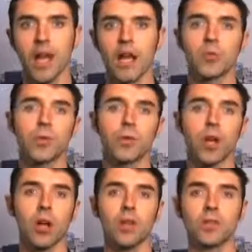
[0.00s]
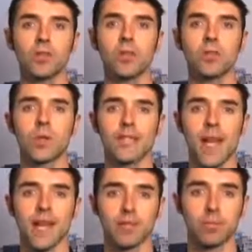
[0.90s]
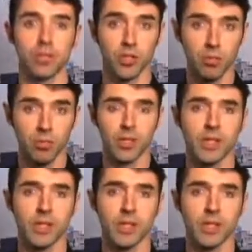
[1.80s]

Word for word: As we recall, the students were attacked and presumably